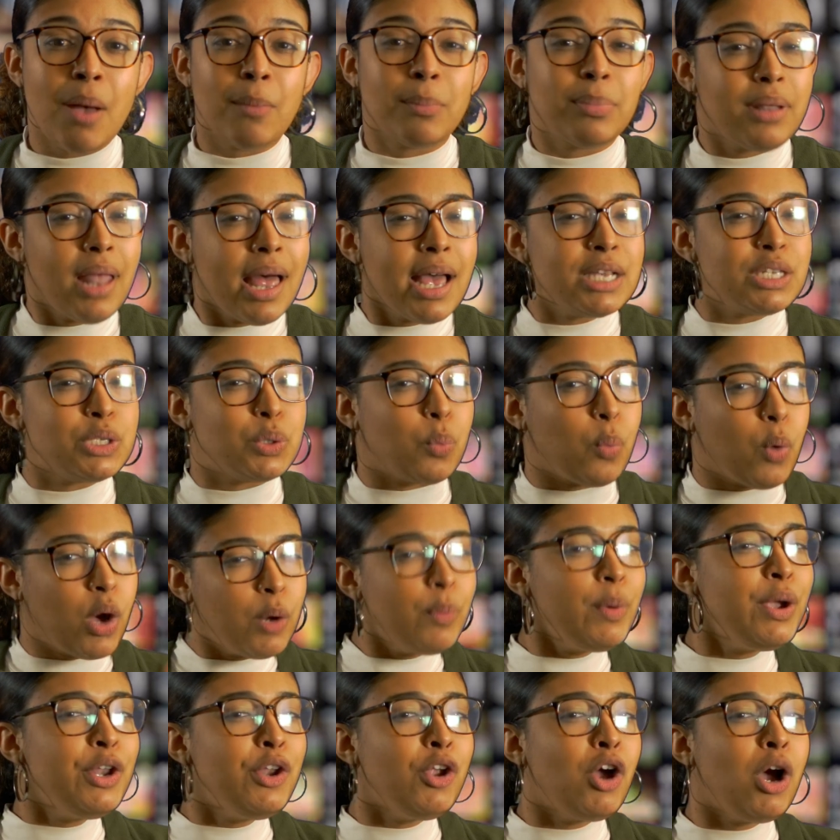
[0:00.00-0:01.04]
Plus, what do
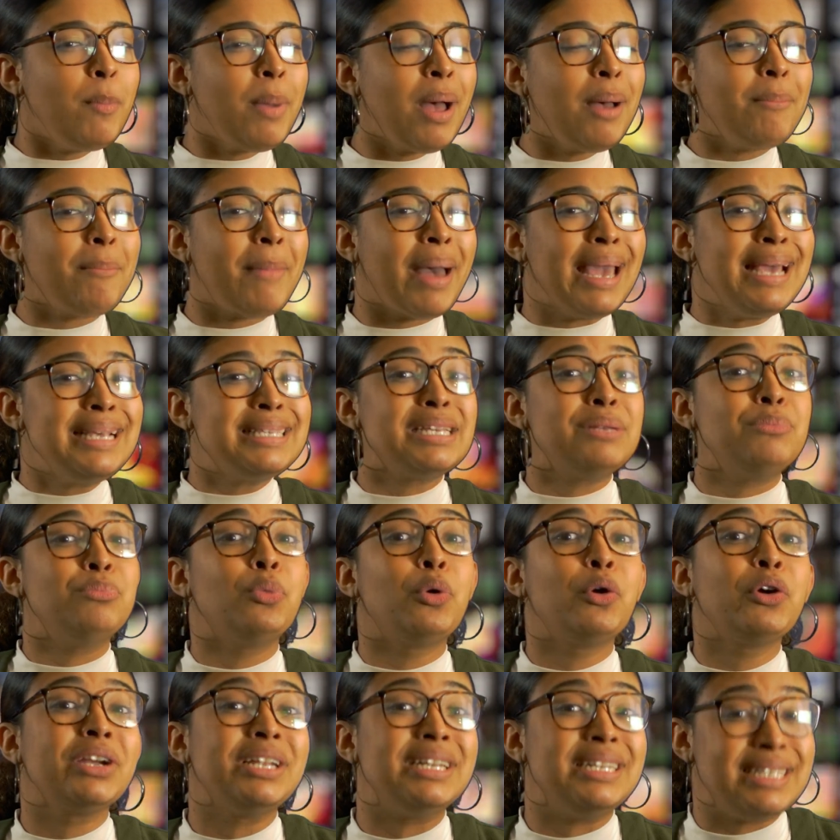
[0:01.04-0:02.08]
we know about mice and
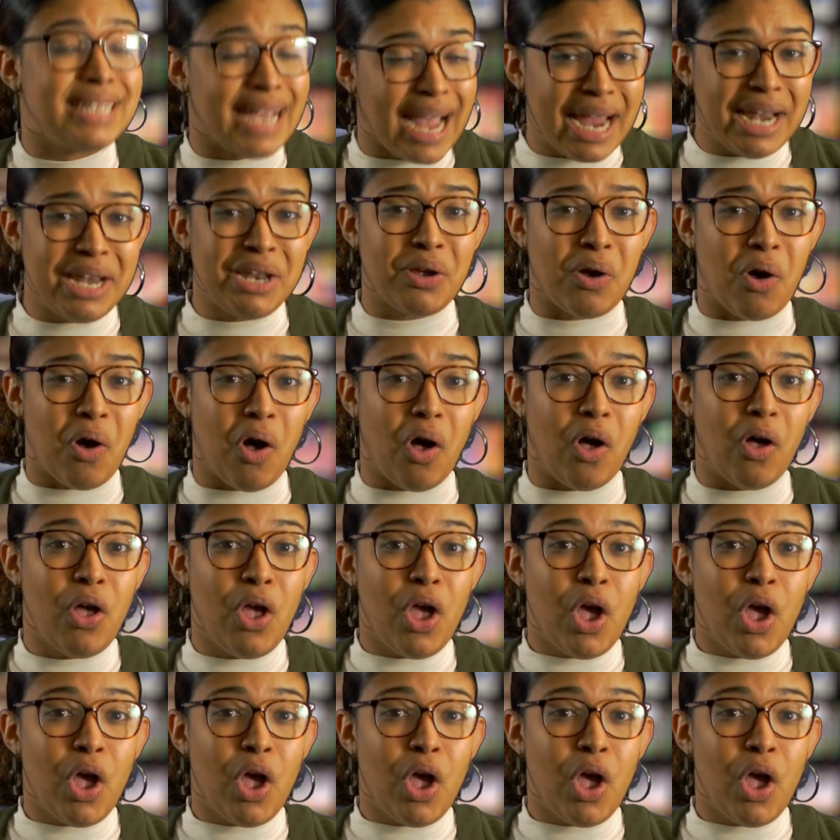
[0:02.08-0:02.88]
Morgan Dining Hall?